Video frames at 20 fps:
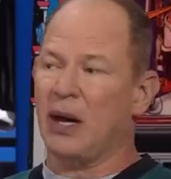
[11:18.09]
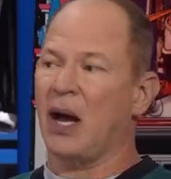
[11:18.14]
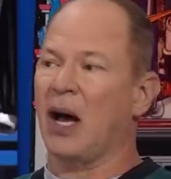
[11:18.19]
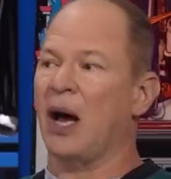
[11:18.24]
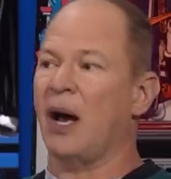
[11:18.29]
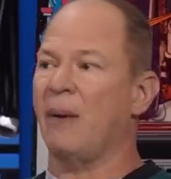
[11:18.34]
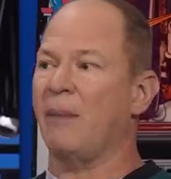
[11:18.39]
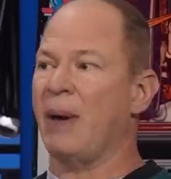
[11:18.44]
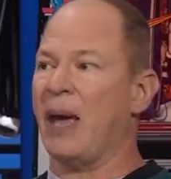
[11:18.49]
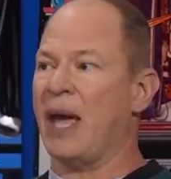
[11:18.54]

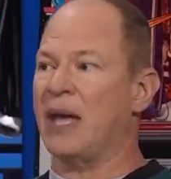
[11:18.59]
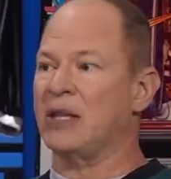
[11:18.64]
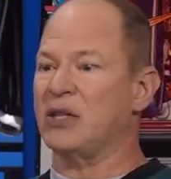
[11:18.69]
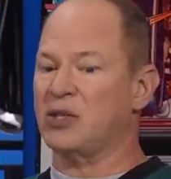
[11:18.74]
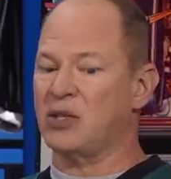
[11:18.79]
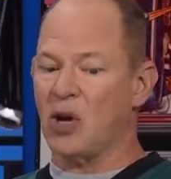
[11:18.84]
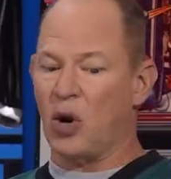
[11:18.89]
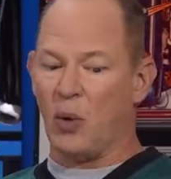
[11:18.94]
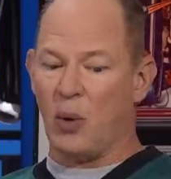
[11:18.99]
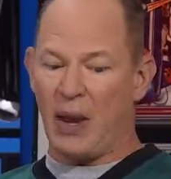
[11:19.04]
Um, and
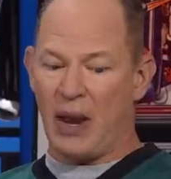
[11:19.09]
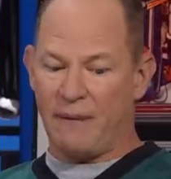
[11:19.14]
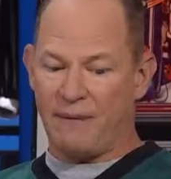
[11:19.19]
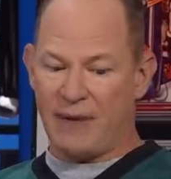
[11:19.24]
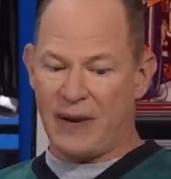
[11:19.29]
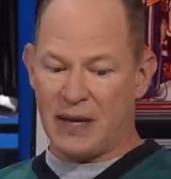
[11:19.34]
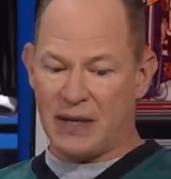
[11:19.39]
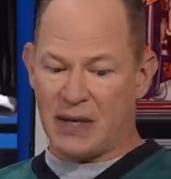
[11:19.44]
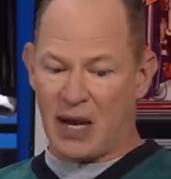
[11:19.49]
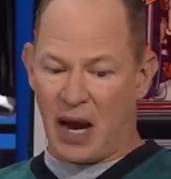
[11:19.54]
so if
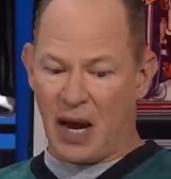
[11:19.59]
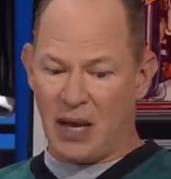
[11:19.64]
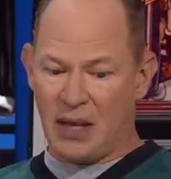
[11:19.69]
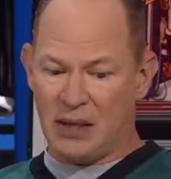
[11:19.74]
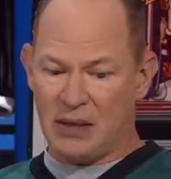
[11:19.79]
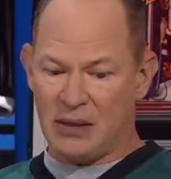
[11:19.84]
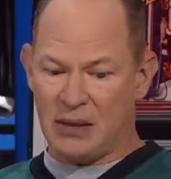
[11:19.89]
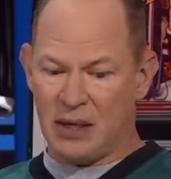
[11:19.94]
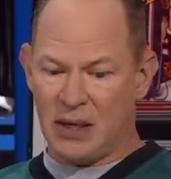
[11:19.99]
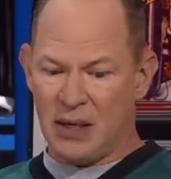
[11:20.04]
he
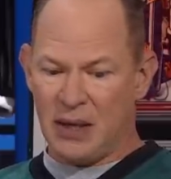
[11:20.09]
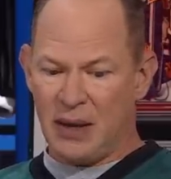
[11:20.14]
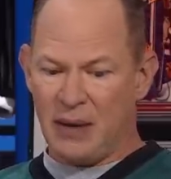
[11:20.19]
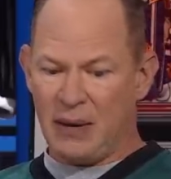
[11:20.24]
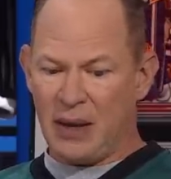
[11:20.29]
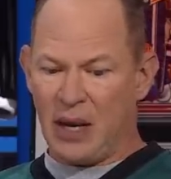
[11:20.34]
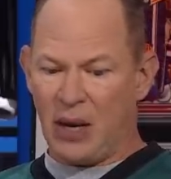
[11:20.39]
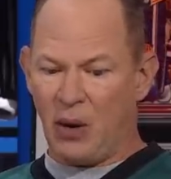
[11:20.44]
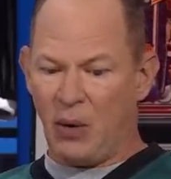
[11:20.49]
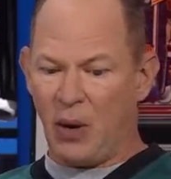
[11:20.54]
does,
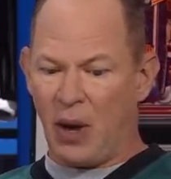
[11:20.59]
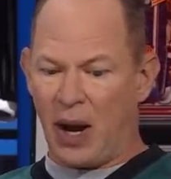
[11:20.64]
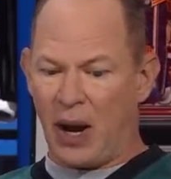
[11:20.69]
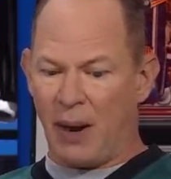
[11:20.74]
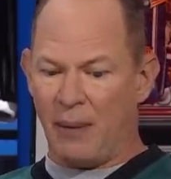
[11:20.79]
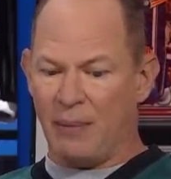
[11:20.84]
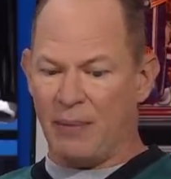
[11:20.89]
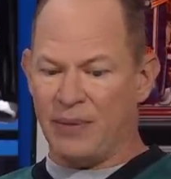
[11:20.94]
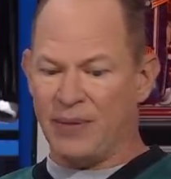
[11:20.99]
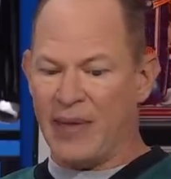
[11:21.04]
you know,
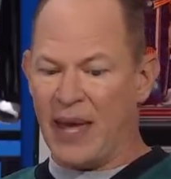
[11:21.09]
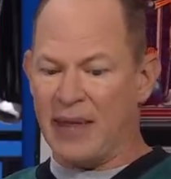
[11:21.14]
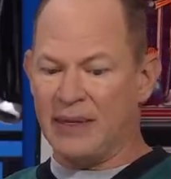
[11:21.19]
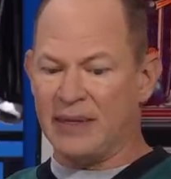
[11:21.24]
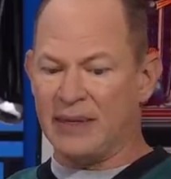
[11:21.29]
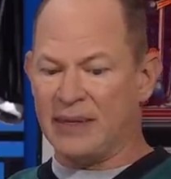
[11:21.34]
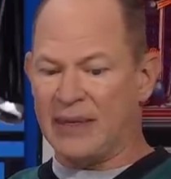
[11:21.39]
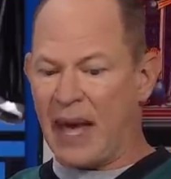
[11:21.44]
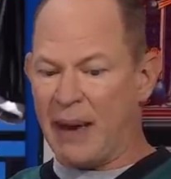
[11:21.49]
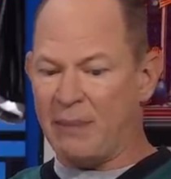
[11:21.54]
um,
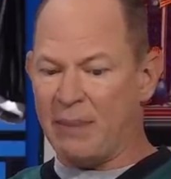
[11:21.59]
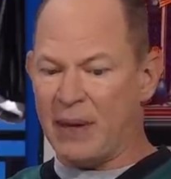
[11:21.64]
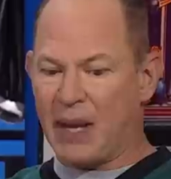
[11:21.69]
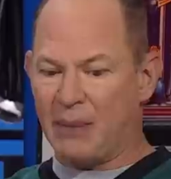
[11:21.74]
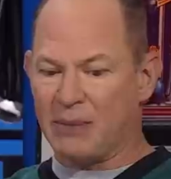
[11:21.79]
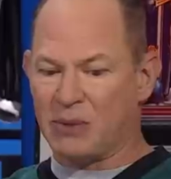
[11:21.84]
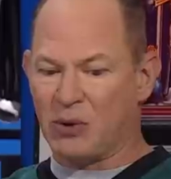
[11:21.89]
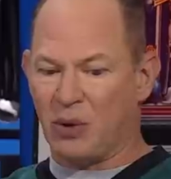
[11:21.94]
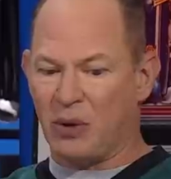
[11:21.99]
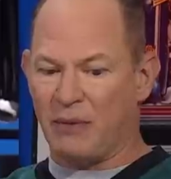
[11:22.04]
then that
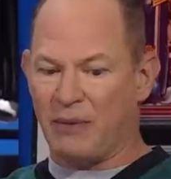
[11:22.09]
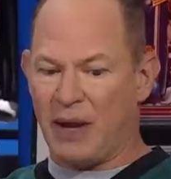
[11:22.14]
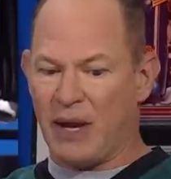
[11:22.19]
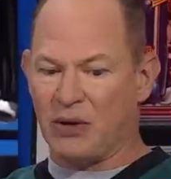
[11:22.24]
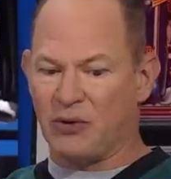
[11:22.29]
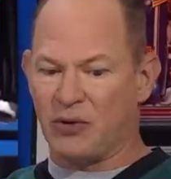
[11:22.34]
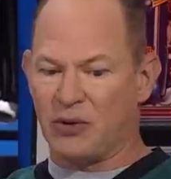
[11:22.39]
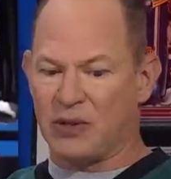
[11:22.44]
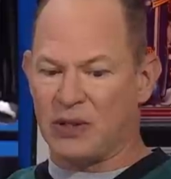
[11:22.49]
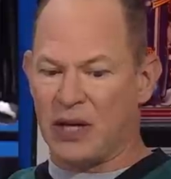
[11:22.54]
becomes sort of
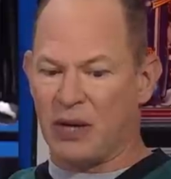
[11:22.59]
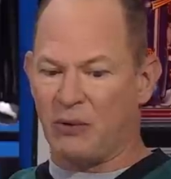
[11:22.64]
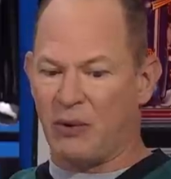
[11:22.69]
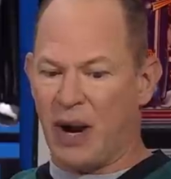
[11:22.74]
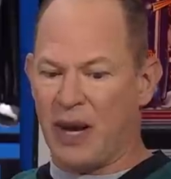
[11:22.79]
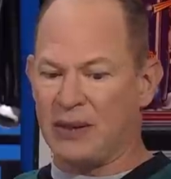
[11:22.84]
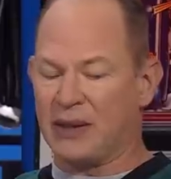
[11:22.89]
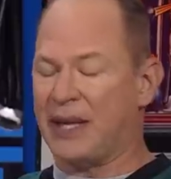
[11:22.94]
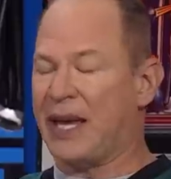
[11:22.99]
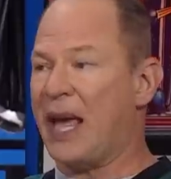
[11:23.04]
interesting,
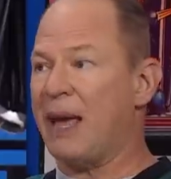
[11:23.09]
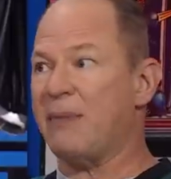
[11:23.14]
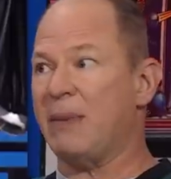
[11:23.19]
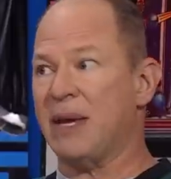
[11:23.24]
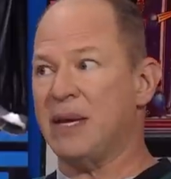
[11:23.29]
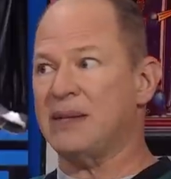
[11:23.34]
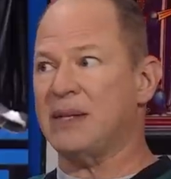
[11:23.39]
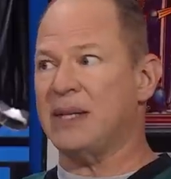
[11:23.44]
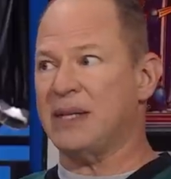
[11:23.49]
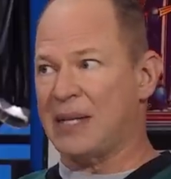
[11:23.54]
right? The game
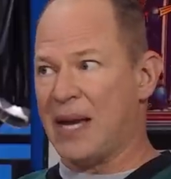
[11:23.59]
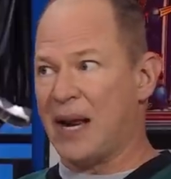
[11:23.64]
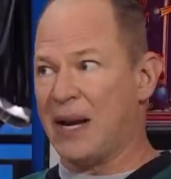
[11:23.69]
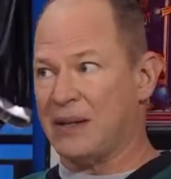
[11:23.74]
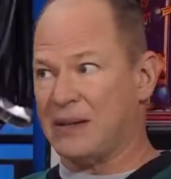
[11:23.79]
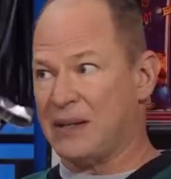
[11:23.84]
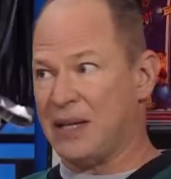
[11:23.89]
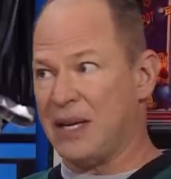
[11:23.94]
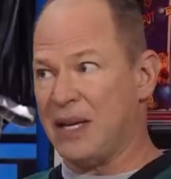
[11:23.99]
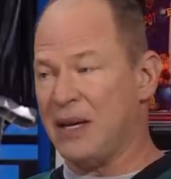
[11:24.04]
is in
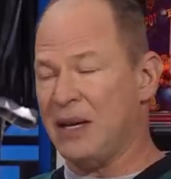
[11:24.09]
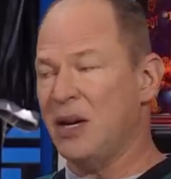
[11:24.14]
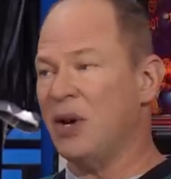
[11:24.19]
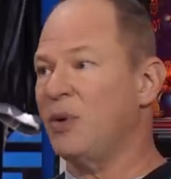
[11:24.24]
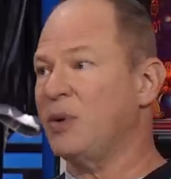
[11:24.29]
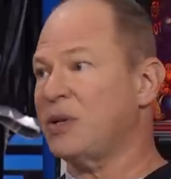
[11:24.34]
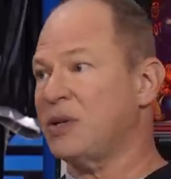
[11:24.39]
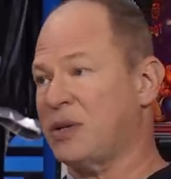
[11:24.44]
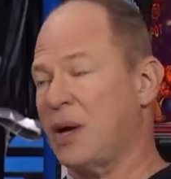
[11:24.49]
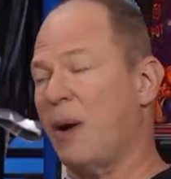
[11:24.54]
Tennessee,
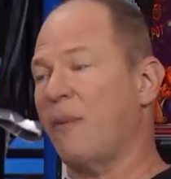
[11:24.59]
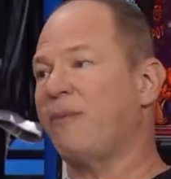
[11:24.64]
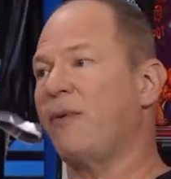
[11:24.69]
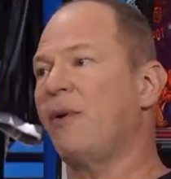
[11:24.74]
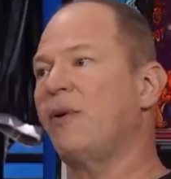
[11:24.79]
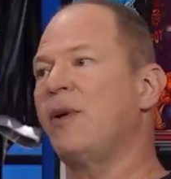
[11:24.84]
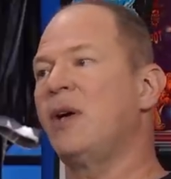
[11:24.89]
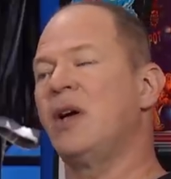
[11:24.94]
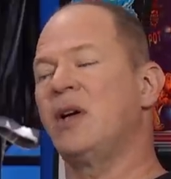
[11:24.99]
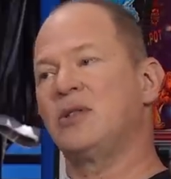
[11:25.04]
which is
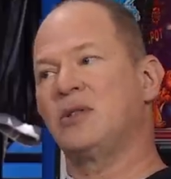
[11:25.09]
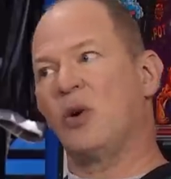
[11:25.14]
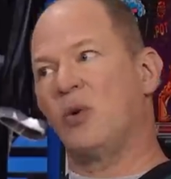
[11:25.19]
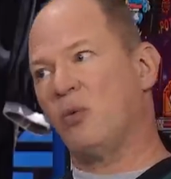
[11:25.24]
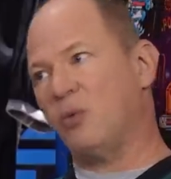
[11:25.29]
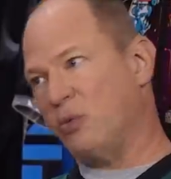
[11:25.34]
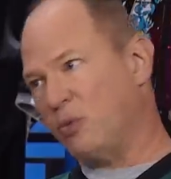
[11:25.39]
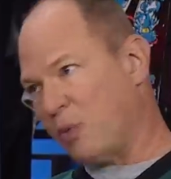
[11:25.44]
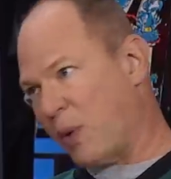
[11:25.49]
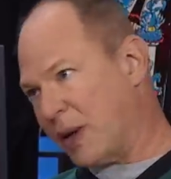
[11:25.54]
helpful.
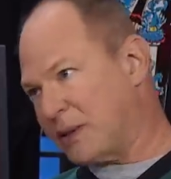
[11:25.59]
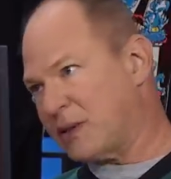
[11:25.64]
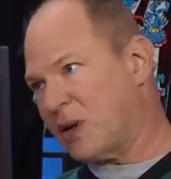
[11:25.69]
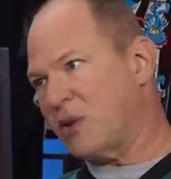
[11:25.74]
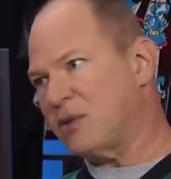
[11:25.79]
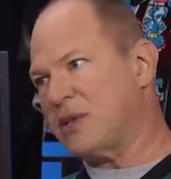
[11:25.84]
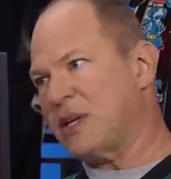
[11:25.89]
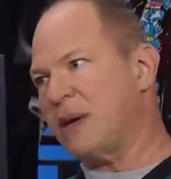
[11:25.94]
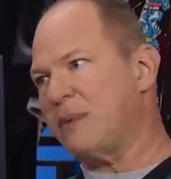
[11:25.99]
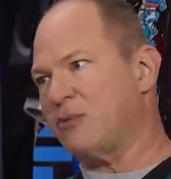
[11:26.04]
So West
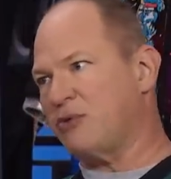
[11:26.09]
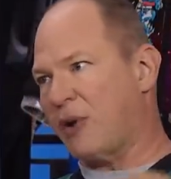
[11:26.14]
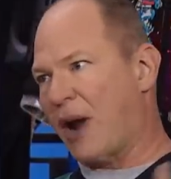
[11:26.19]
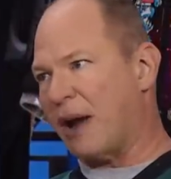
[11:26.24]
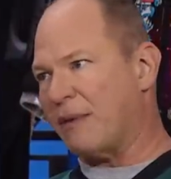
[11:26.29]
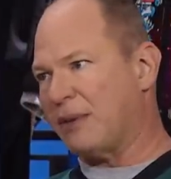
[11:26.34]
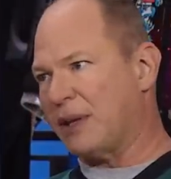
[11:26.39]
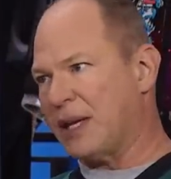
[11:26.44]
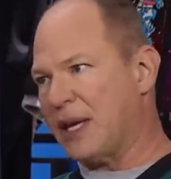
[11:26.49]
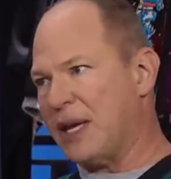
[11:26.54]
Coast team
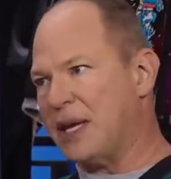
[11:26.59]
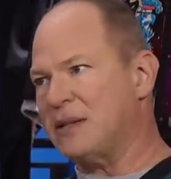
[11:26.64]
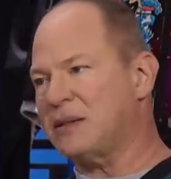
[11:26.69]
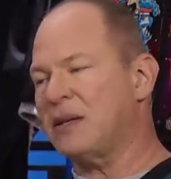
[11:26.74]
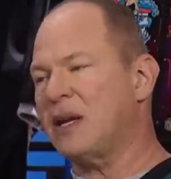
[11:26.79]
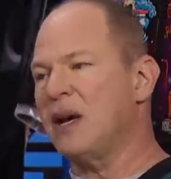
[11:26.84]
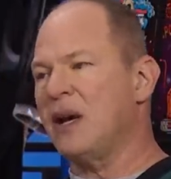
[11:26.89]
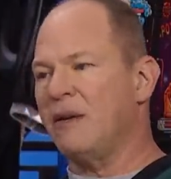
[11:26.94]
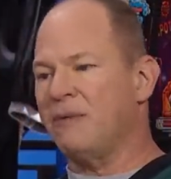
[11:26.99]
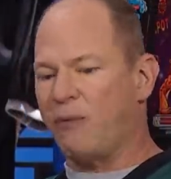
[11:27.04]
traveling
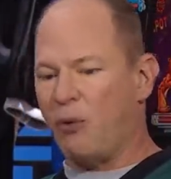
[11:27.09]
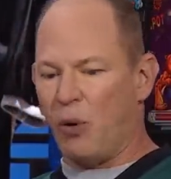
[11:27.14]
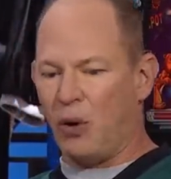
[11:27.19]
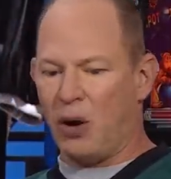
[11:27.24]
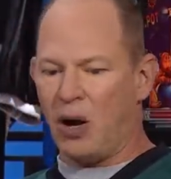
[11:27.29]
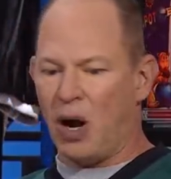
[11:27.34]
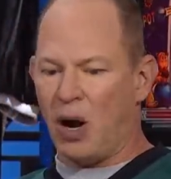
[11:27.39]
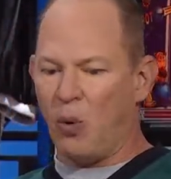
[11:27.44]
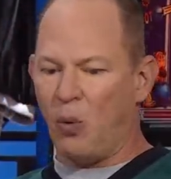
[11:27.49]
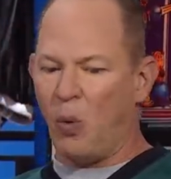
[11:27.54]
east
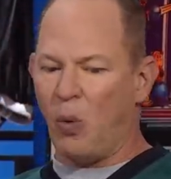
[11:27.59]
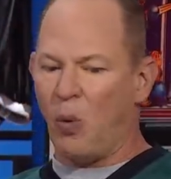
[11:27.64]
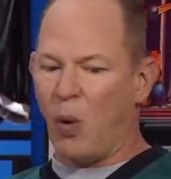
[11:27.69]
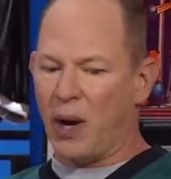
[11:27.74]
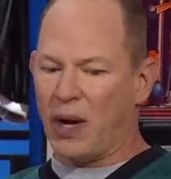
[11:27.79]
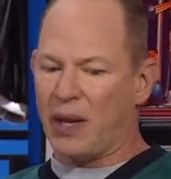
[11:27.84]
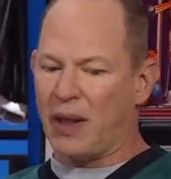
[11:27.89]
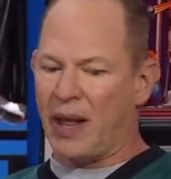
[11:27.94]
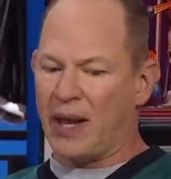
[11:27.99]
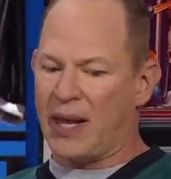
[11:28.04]
for a
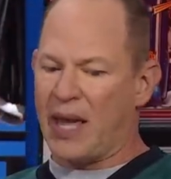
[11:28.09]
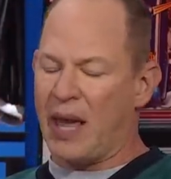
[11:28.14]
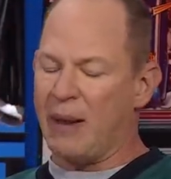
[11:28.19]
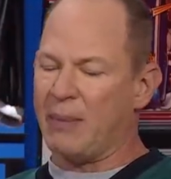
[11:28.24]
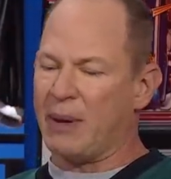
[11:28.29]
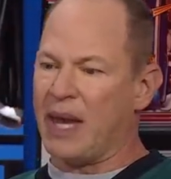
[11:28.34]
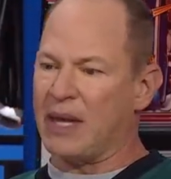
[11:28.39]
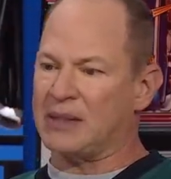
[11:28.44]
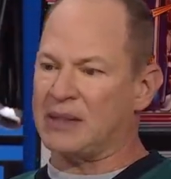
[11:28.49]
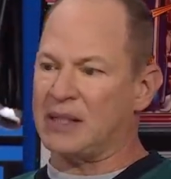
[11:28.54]
one o'clock
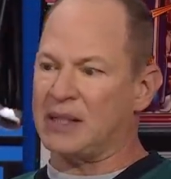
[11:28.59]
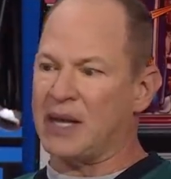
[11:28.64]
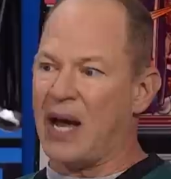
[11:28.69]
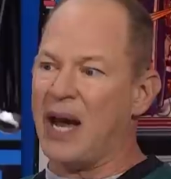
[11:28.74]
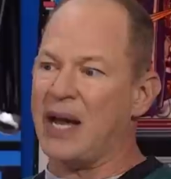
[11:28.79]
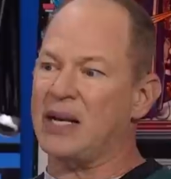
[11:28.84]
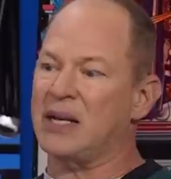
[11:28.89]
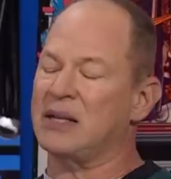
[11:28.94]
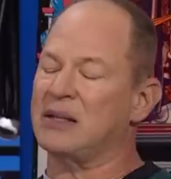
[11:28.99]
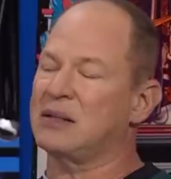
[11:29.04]
game against the
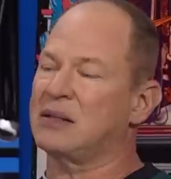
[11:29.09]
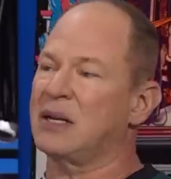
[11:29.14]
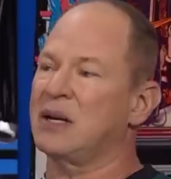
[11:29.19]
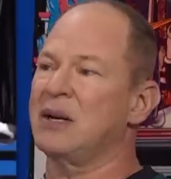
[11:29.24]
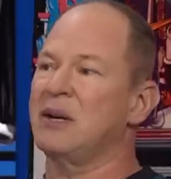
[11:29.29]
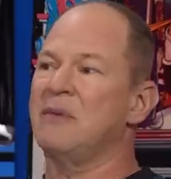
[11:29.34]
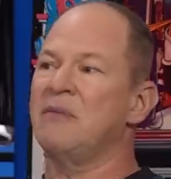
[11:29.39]
Titans.